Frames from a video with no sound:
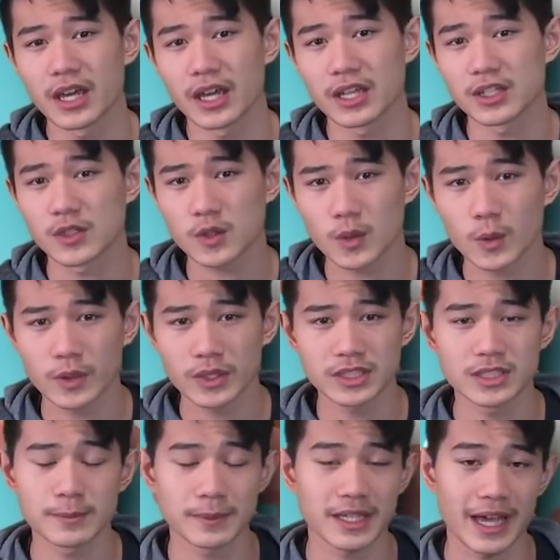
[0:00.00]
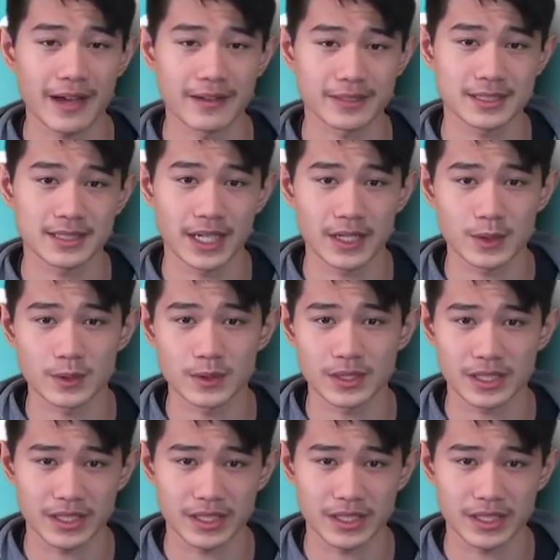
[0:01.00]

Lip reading: and you're going to be outcycled,